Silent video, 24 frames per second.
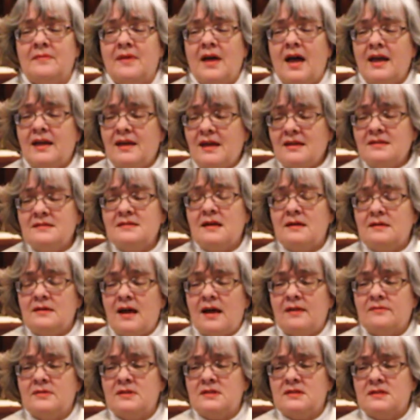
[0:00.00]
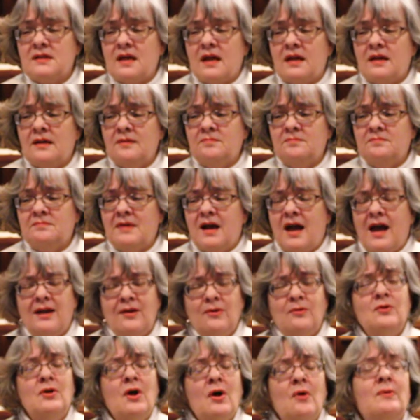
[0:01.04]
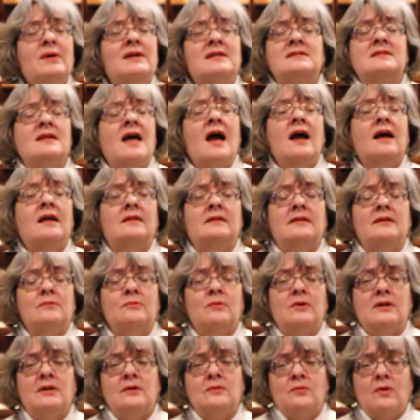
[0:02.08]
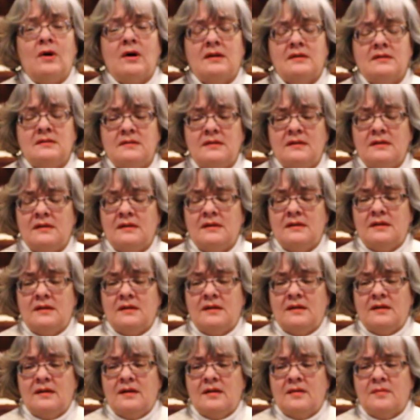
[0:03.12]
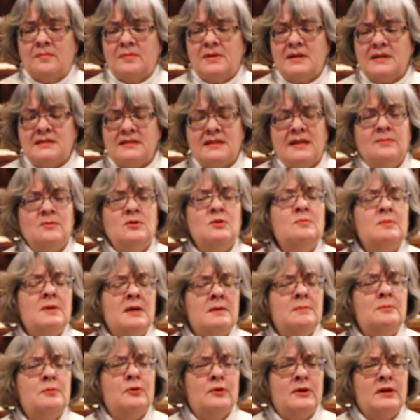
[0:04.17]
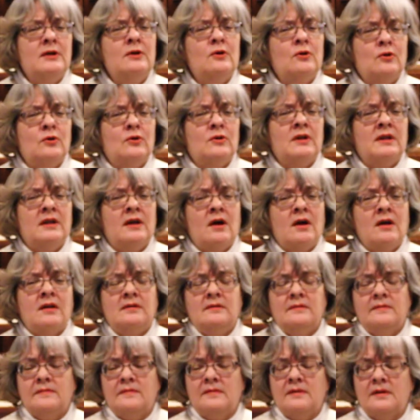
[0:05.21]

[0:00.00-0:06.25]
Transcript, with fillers: I guess I'd have to say, I don't know exactly when it was, but it seemed to be pretty early on.